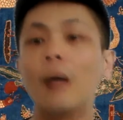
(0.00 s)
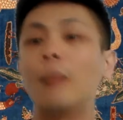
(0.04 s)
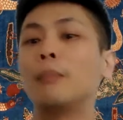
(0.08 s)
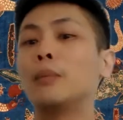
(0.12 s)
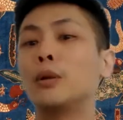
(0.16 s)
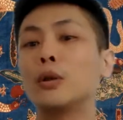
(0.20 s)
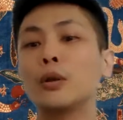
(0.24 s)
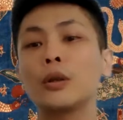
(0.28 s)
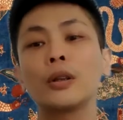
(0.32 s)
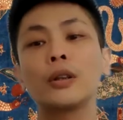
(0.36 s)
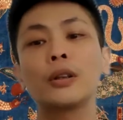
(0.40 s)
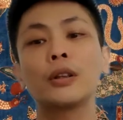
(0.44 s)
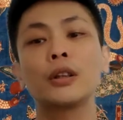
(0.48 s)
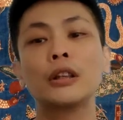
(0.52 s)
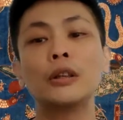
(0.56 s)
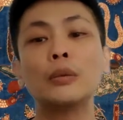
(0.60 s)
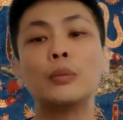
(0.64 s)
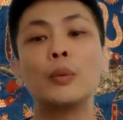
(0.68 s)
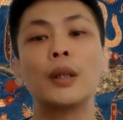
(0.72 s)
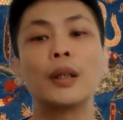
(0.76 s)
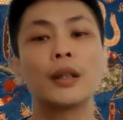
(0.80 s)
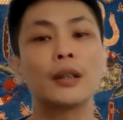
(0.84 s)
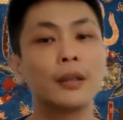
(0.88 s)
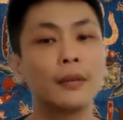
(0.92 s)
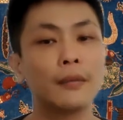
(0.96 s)
books,
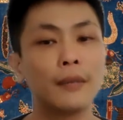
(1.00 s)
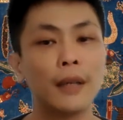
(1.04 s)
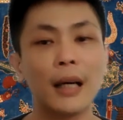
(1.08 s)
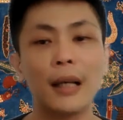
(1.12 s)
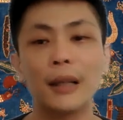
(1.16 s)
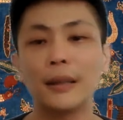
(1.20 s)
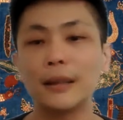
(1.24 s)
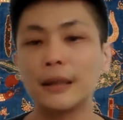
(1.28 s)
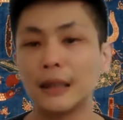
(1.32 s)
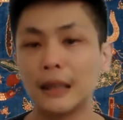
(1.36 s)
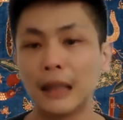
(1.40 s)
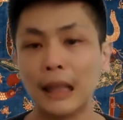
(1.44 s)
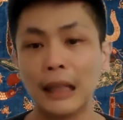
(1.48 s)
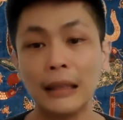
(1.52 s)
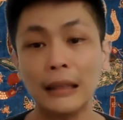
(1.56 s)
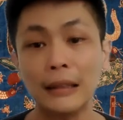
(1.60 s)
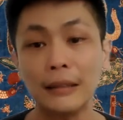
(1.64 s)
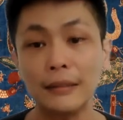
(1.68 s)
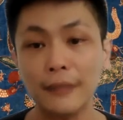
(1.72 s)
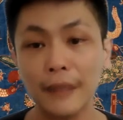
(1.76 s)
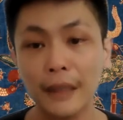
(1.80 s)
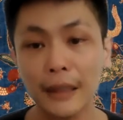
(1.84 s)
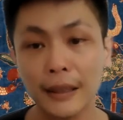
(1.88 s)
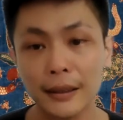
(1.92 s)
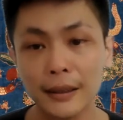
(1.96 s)
works of arts, and
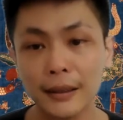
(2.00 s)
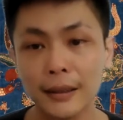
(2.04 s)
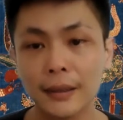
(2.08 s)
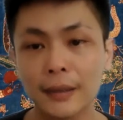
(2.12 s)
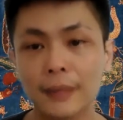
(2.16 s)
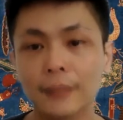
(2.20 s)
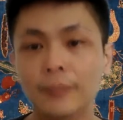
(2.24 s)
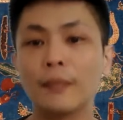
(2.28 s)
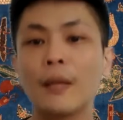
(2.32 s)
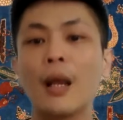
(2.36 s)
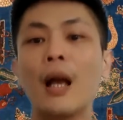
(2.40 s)
artifacts,